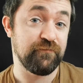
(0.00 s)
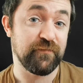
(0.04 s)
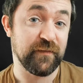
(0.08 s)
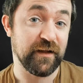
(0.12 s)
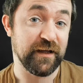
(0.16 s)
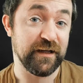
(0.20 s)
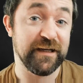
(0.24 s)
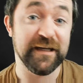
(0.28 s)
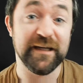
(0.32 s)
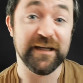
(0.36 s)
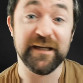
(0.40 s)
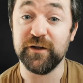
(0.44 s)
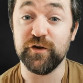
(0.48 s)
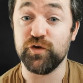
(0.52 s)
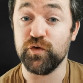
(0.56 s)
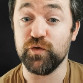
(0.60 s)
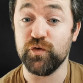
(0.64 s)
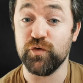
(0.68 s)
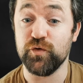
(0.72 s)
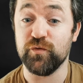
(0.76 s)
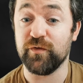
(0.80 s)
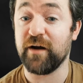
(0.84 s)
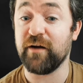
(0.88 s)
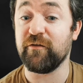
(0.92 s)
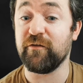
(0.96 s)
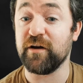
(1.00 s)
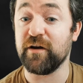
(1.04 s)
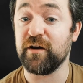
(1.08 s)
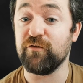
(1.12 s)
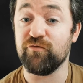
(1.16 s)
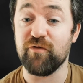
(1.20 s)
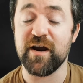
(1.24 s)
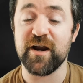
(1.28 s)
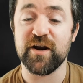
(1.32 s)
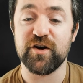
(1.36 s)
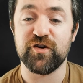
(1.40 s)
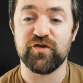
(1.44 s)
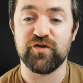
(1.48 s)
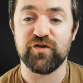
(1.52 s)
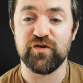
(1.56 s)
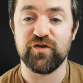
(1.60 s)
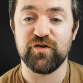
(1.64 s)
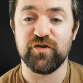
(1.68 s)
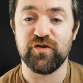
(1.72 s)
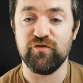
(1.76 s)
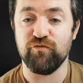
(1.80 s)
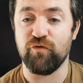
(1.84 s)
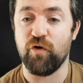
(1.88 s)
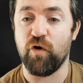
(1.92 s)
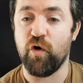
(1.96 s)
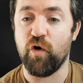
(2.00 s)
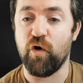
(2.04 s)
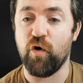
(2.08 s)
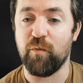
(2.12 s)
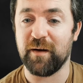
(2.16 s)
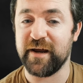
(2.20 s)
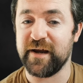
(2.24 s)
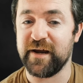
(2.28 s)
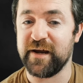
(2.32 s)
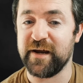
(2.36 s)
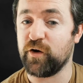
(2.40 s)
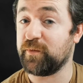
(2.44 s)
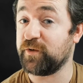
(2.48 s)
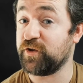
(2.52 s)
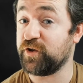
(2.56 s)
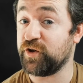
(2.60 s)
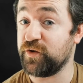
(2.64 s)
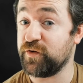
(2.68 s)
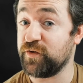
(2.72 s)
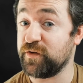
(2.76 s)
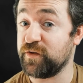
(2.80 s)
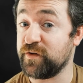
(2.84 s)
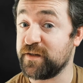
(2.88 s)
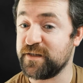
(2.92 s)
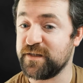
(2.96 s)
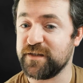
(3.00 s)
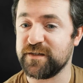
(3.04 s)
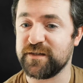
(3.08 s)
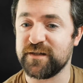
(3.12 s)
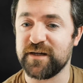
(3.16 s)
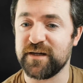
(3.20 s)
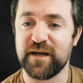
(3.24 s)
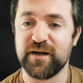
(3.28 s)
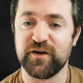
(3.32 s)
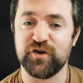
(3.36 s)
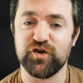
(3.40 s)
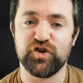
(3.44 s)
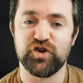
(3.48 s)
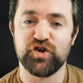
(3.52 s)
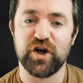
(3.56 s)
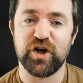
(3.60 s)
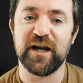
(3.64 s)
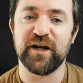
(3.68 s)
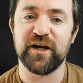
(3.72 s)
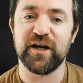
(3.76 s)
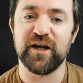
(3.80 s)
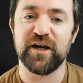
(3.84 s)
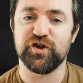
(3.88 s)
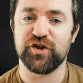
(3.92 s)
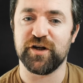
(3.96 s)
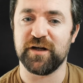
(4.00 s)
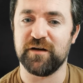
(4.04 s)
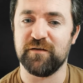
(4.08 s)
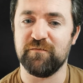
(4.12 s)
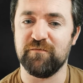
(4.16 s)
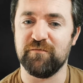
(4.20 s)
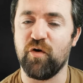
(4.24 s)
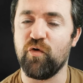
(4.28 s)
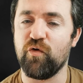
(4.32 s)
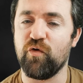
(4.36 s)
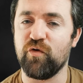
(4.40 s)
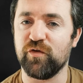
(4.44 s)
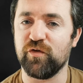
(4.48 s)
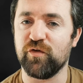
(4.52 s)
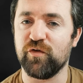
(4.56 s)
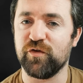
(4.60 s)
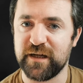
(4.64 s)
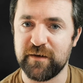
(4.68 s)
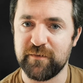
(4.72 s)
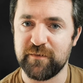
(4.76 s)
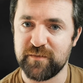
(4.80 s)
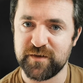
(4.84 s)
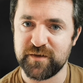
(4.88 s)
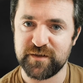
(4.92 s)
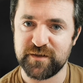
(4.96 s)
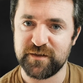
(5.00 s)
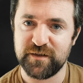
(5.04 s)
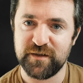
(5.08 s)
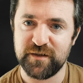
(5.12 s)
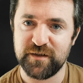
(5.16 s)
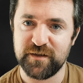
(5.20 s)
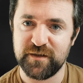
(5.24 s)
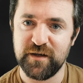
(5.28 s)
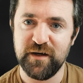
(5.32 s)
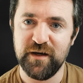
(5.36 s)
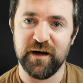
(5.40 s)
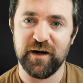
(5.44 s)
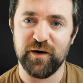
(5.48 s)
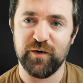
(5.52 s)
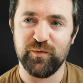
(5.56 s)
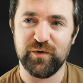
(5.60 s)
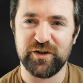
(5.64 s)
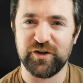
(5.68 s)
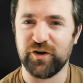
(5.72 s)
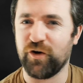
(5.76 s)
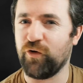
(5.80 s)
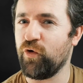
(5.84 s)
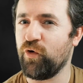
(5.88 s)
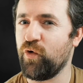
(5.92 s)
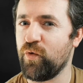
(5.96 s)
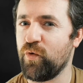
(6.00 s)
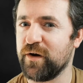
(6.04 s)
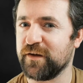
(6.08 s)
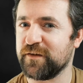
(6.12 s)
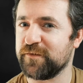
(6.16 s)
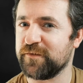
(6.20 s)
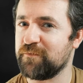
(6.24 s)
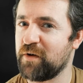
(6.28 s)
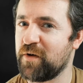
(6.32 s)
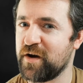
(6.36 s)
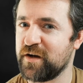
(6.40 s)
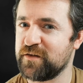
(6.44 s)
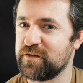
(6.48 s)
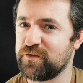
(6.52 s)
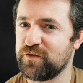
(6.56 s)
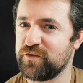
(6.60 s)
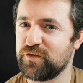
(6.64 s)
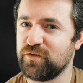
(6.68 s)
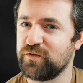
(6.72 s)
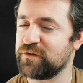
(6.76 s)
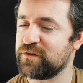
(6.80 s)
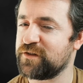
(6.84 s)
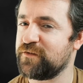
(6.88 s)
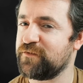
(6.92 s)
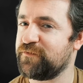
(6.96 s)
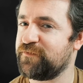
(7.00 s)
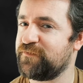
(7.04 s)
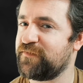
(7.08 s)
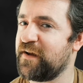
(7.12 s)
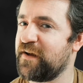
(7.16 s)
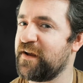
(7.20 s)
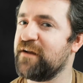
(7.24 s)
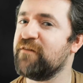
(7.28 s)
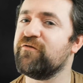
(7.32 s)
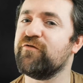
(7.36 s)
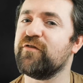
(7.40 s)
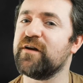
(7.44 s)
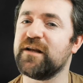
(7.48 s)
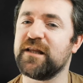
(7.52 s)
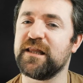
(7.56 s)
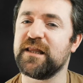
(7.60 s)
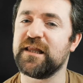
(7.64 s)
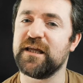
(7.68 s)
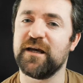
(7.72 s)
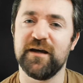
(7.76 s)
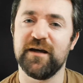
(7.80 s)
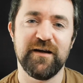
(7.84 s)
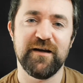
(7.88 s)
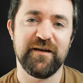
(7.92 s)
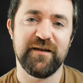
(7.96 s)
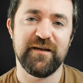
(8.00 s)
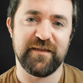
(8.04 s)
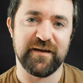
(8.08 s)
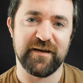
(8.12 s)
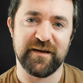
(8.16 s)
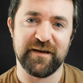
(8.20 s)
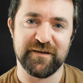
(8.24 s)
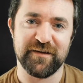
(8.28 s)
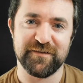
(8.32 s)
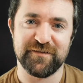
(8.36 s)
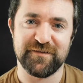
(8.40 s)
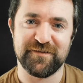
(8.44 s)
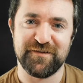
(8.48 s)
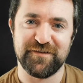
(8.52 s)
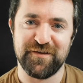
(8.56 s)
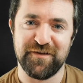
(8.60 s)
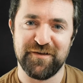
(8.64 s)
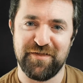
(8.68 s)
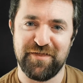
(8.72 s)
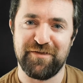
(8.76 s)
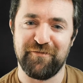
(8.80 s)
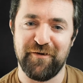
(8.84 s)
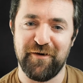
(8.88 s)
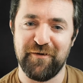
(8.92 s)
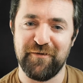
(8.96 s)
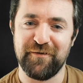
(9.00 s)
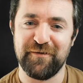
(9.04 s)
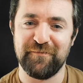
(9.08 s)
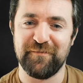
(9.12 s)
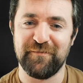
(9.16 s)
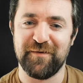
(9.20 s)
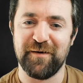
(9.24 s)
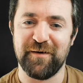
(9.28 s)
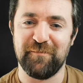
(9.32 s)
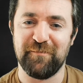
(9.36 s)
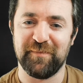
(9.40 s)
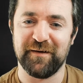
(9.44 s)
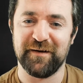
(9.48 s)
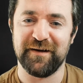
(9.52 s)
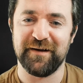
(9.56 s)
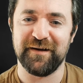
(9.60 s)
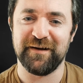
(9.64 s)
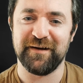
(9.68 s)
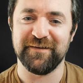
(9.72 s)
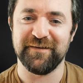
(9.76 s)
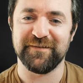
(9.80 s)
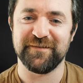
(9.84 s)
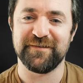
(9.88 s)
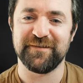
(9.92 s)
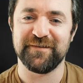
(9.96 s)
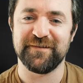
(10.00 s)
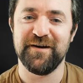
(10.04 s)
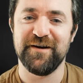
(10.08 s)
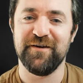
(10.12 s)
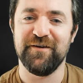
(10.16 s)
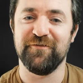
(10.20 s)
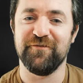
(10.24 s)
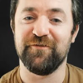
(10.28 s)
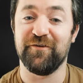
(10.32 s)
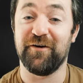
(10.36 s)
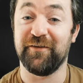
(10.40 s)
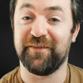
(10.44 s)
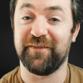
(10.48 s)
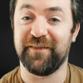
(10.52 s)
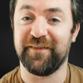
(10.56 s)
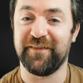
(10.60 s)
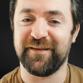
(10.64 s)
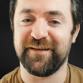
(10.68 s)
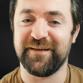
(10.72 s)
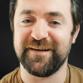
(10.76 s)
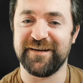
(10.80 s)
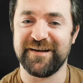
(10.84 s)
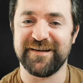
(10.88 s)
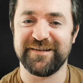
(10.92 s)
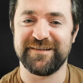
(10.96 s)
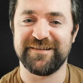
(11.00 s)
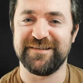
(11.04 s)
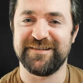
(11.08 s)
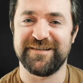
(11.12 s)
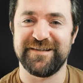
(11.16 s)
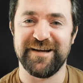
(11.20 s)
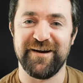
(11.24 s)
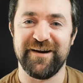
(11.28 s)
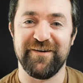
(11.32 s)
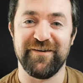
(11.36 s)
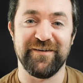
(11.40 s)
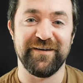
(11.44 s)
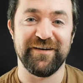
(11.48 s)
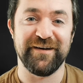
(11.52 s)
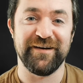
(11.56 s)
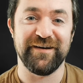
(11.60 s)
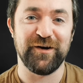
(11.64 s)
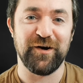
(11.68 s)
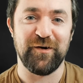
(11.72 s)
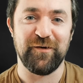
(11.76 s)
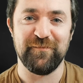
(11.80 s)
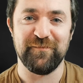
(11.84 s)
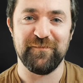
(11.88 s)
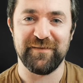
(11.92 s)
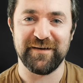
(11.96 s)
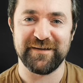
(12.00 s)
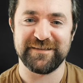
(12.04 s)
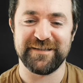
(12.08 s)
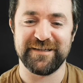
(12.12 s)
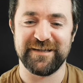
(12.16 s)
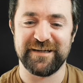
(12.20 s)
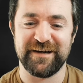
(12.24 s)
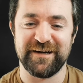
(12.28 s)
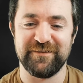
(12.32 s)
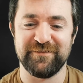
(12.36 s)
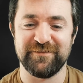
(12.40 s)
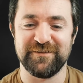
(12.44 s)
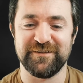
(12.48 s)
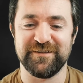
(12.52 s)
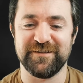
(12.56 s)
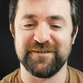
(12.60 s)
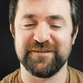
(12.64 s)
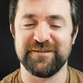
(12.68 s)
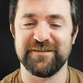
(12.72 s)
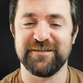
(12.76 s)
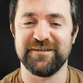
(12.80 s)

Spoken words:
lead to very rich role-playing opportunities and challenging moral dilemmas, which are always my sorts of favourite things to throw at my players, rather than necessarily combat encounters.